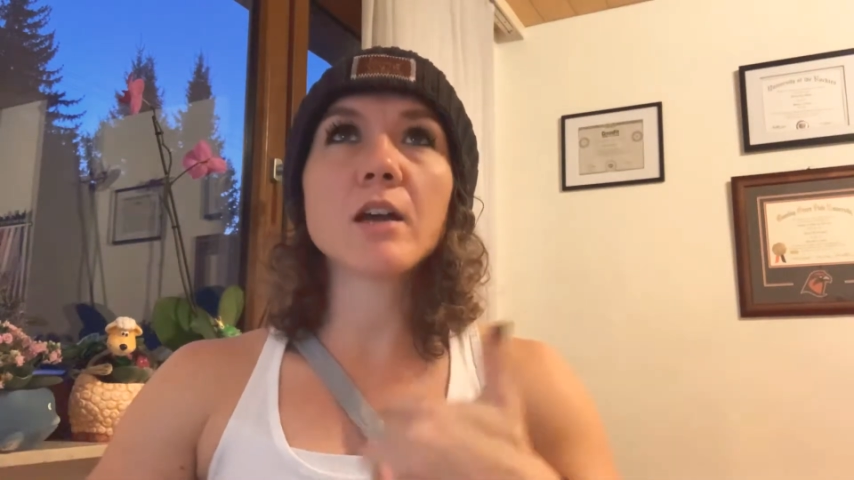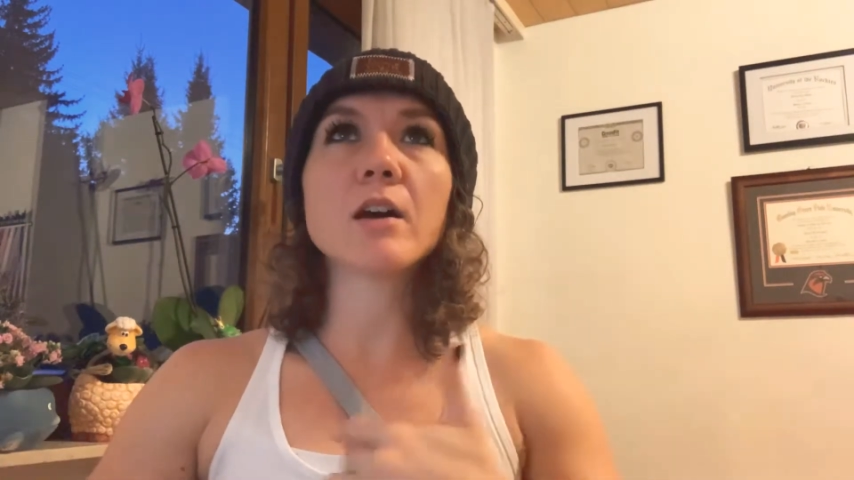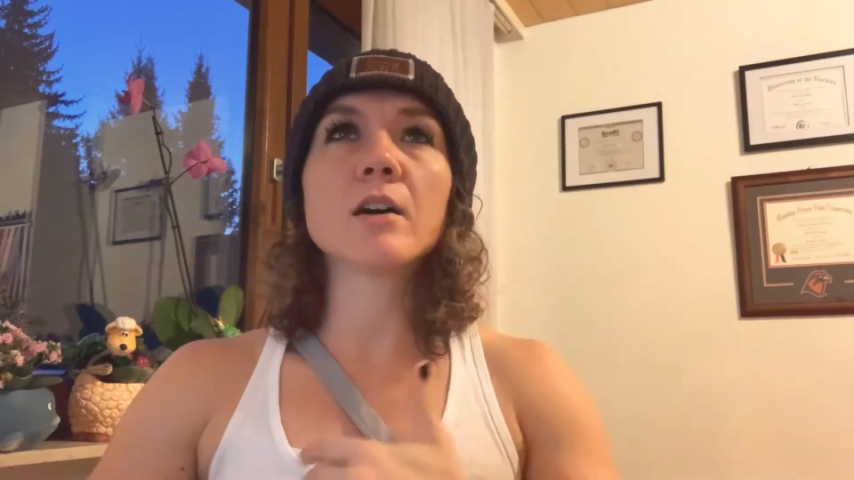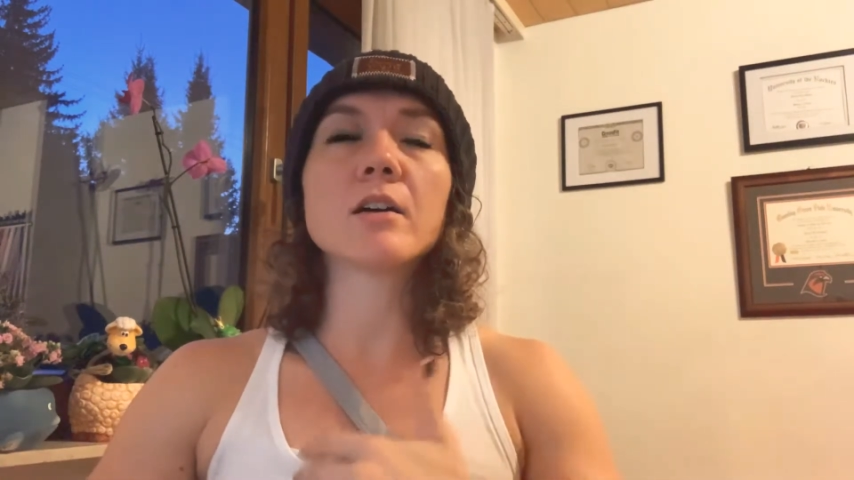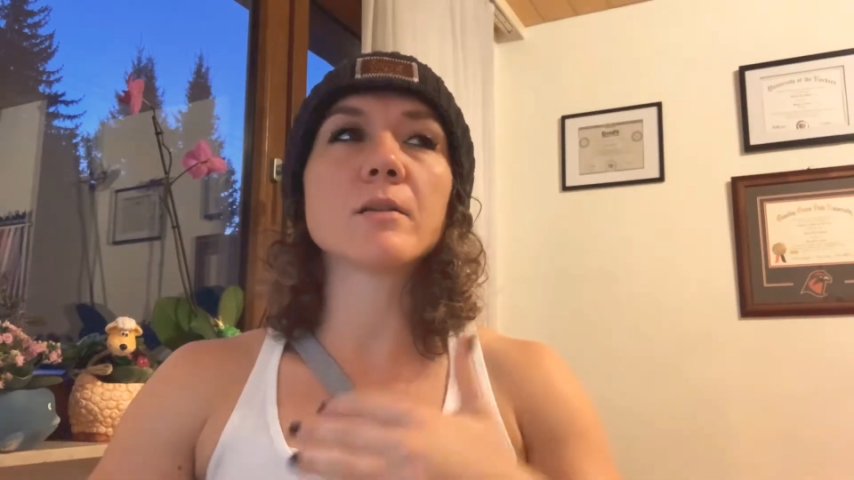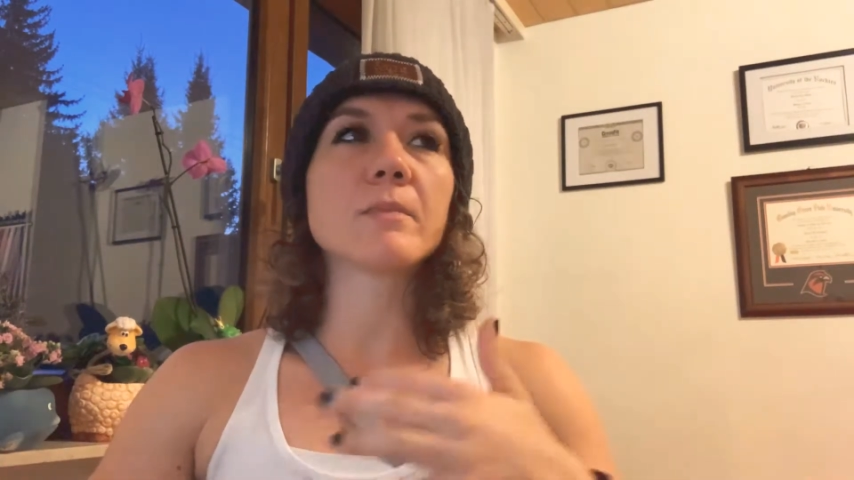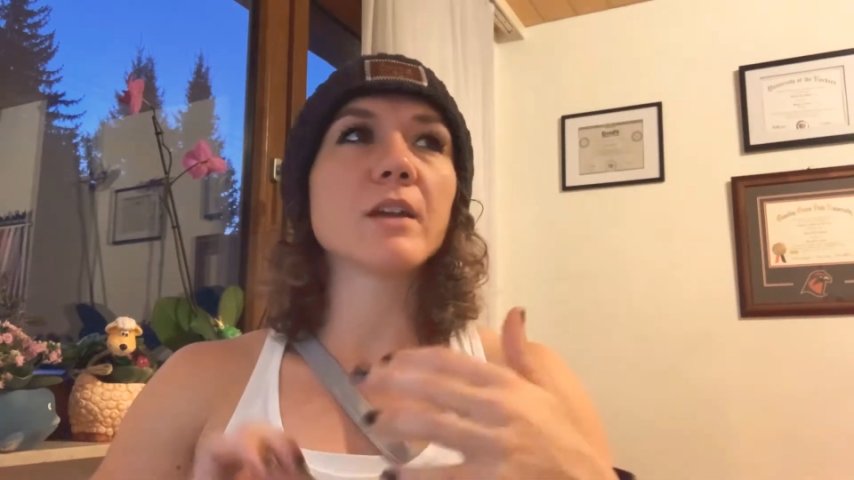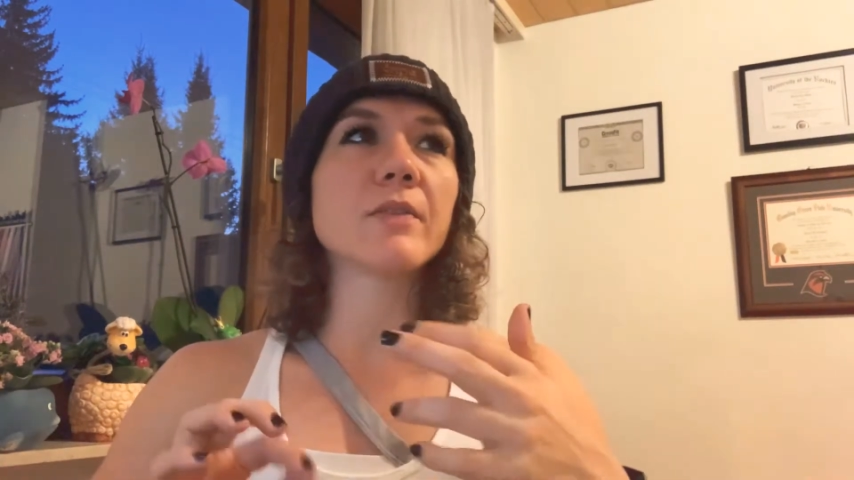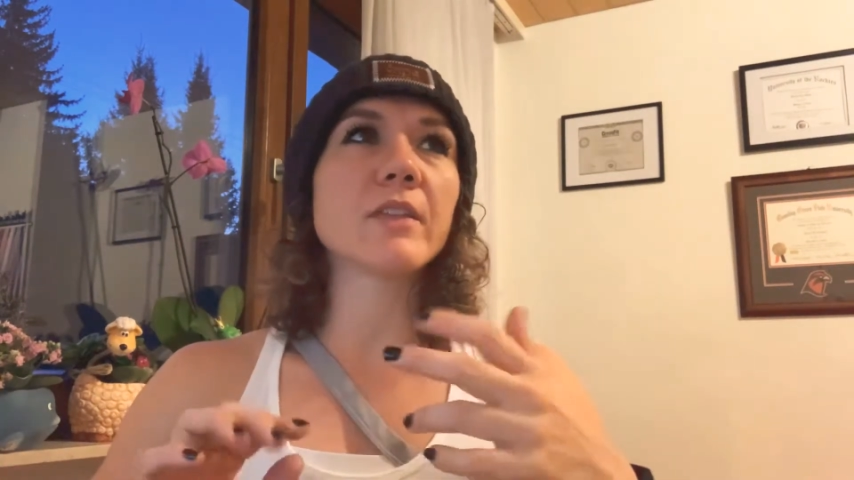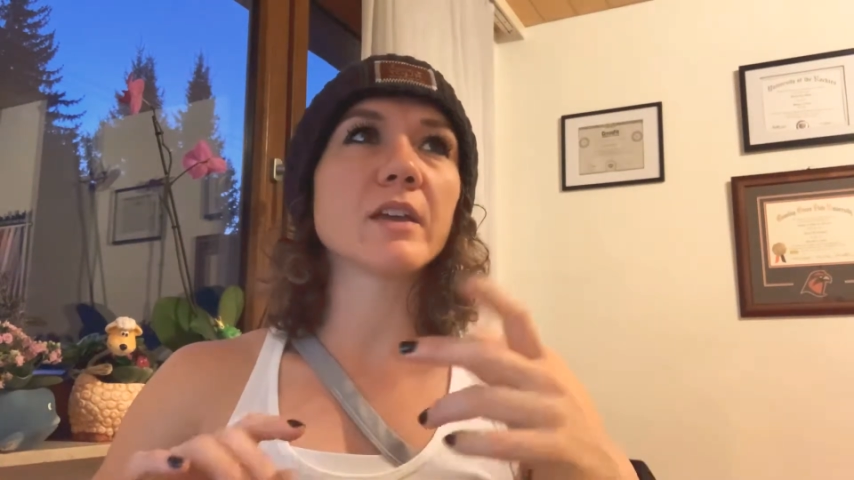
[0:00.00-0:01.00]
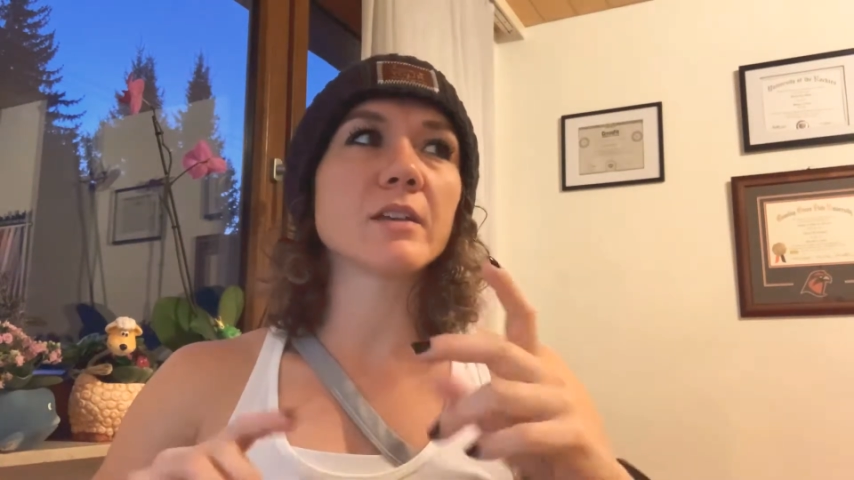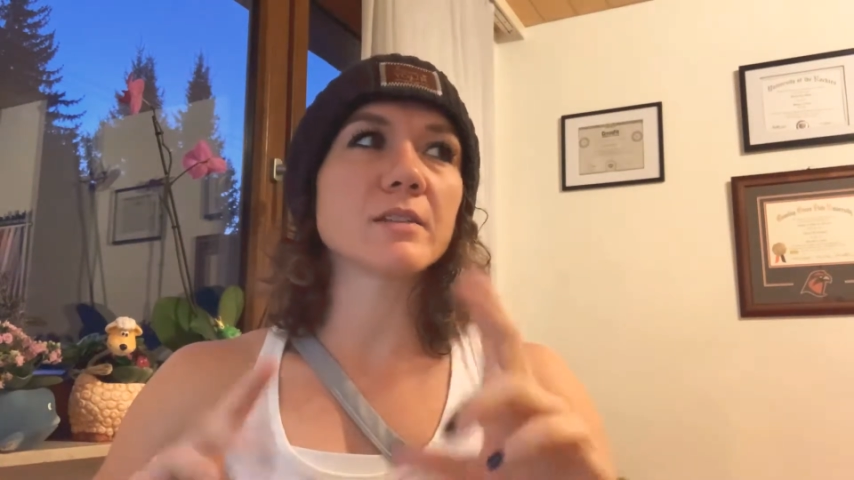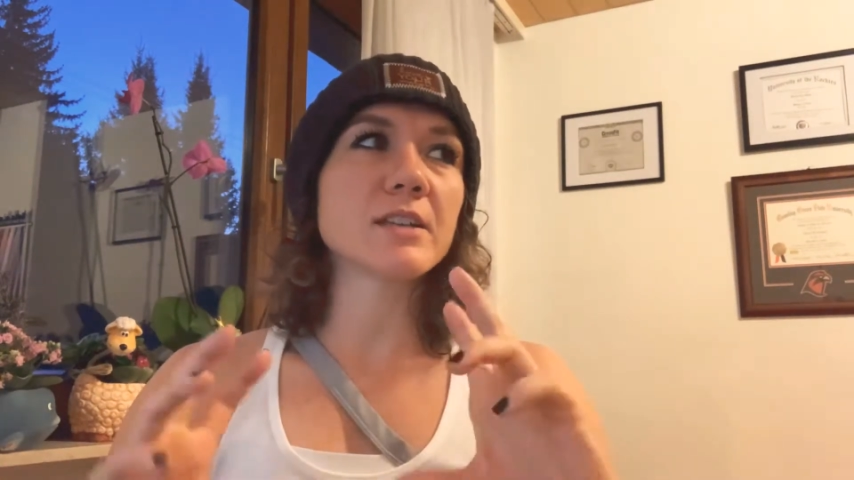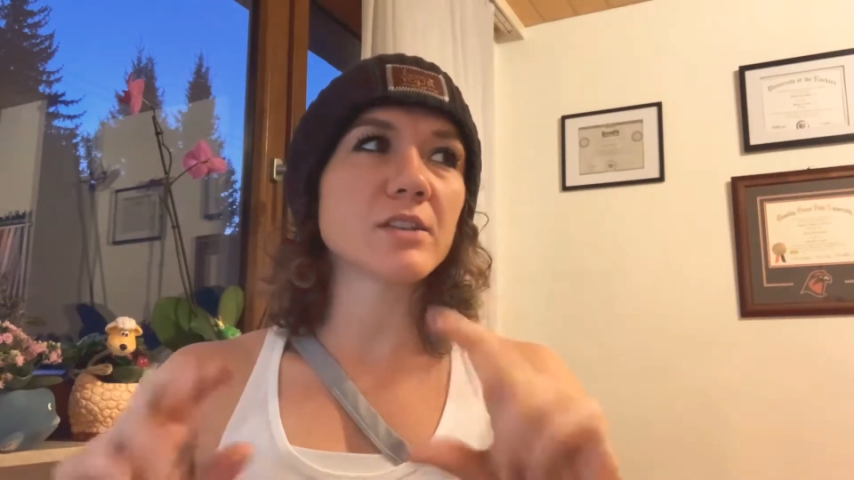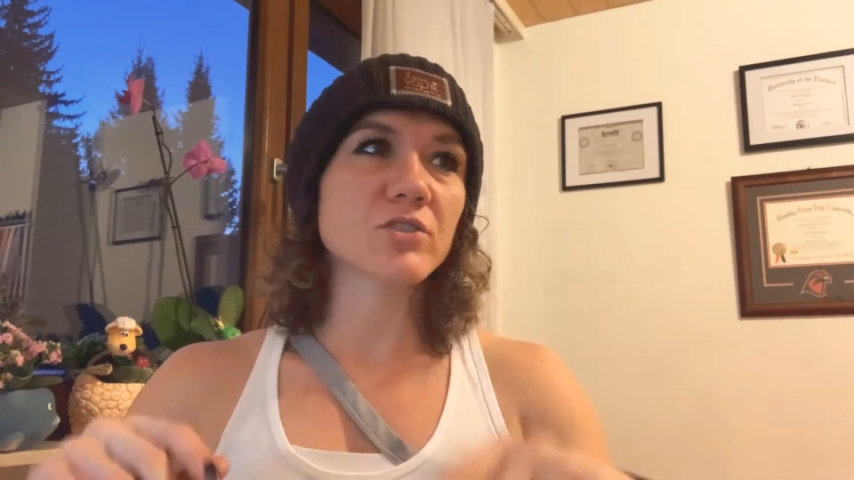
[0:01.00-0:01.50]
and then
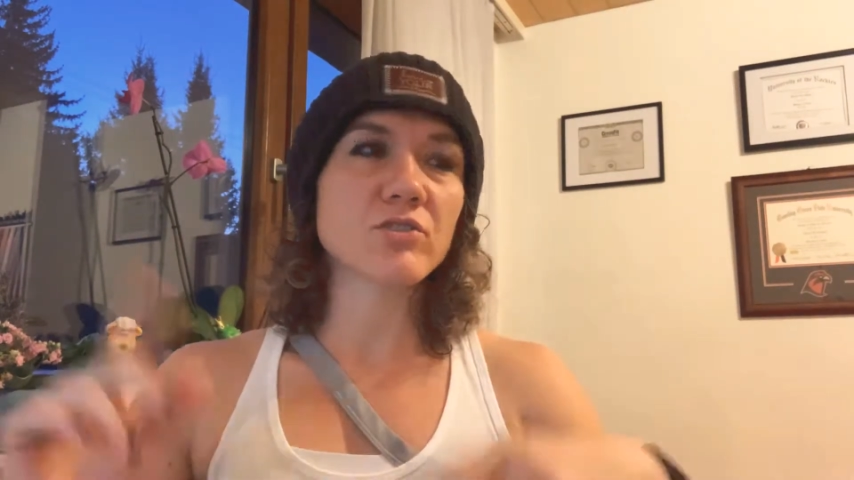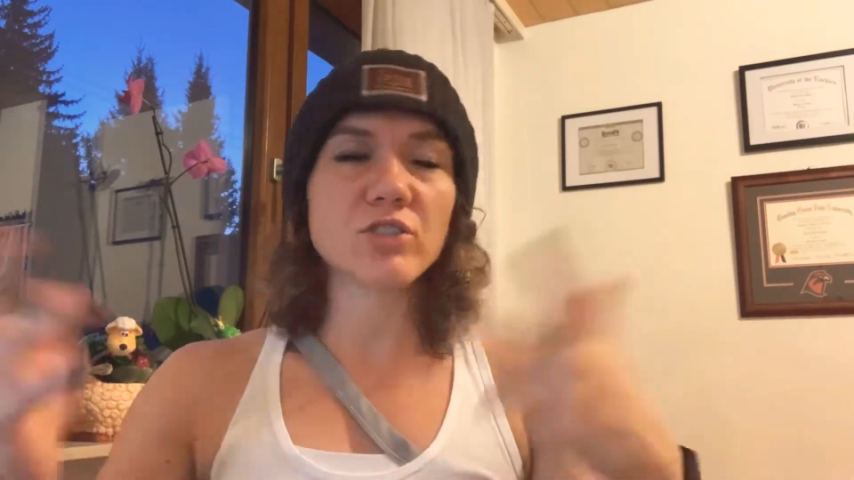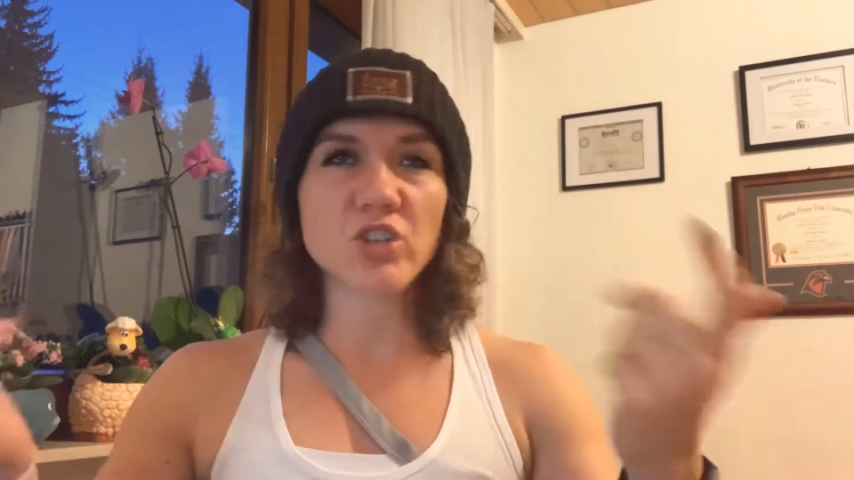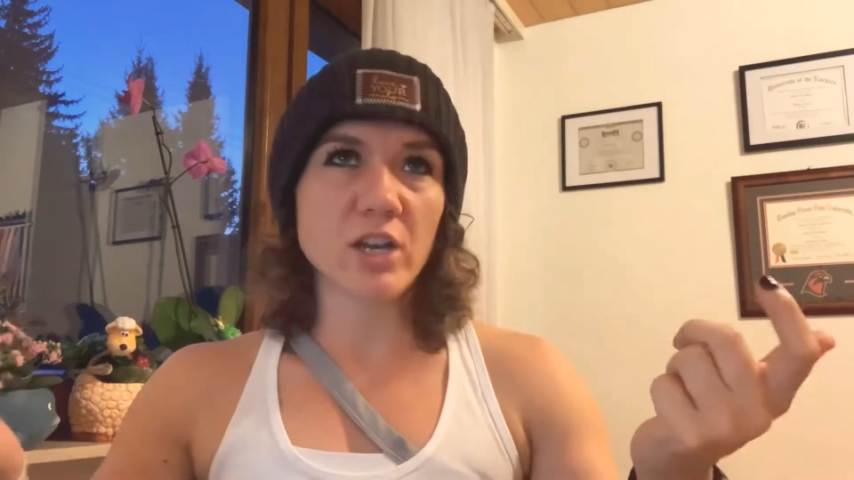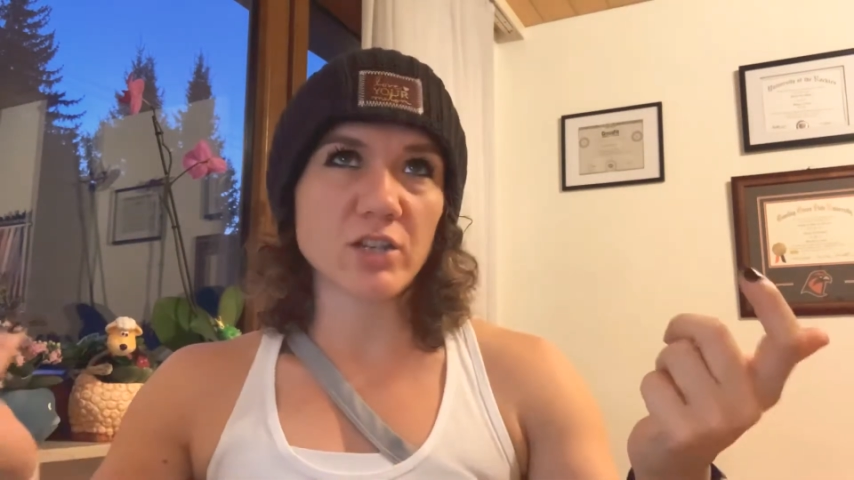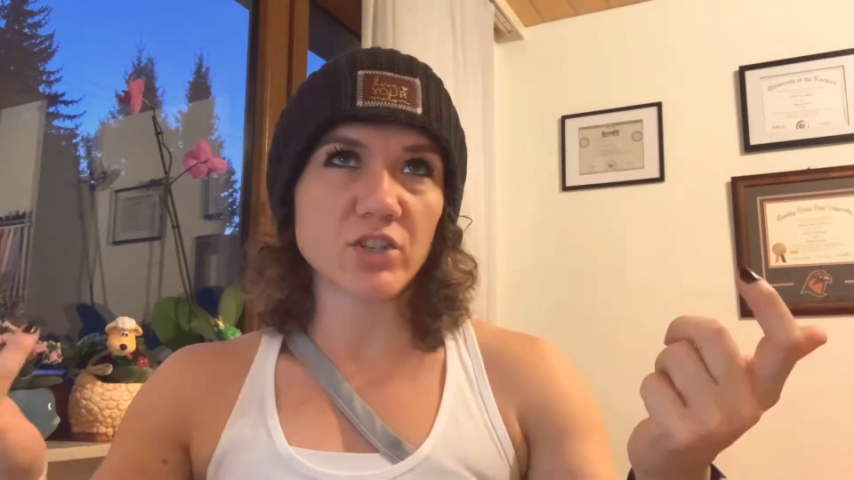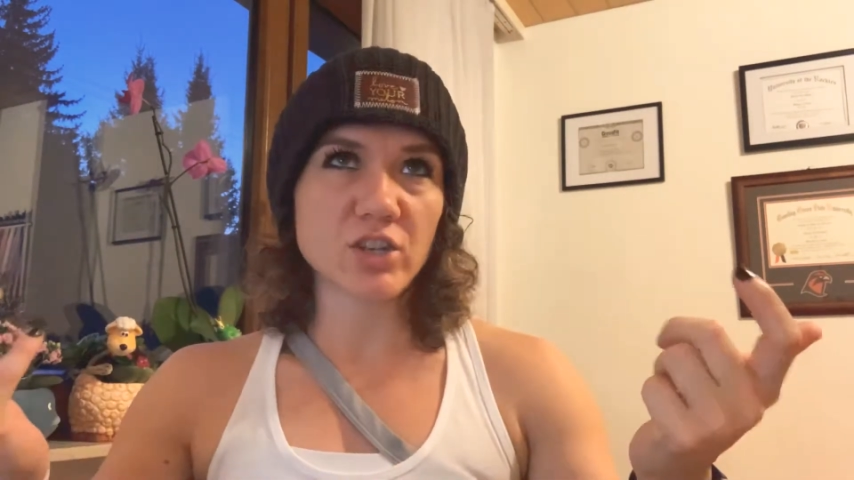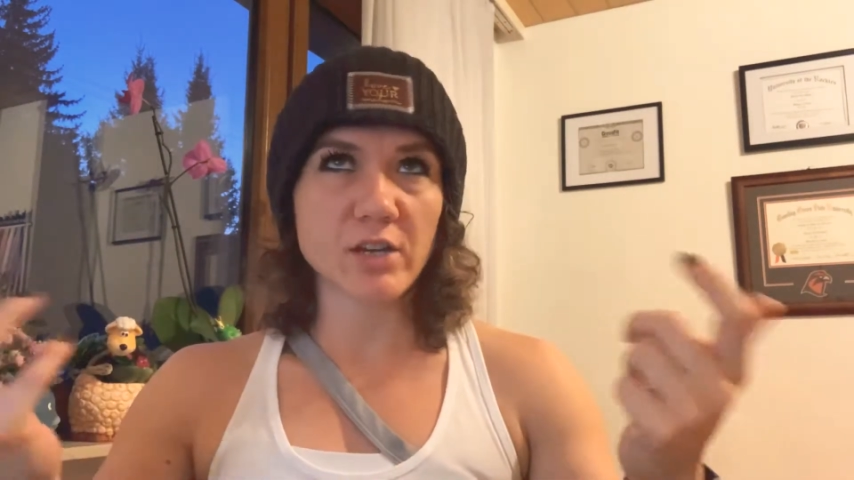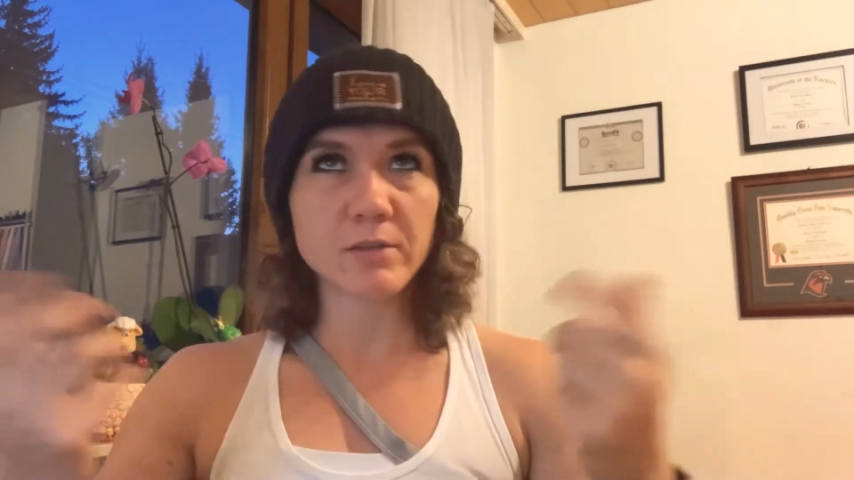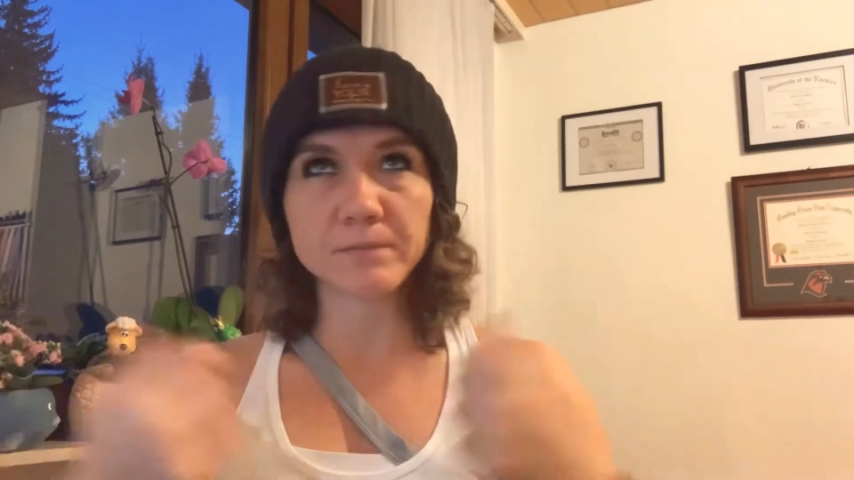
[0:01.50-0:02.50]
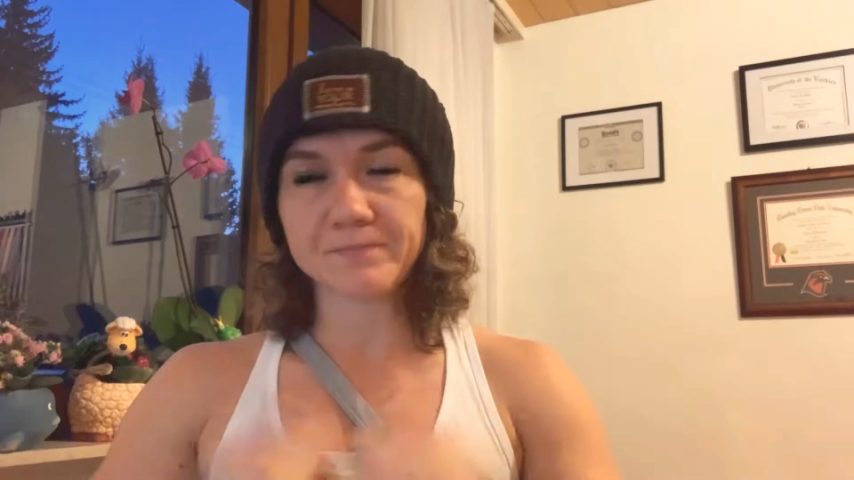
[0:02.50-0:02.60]
take a screenshot and share.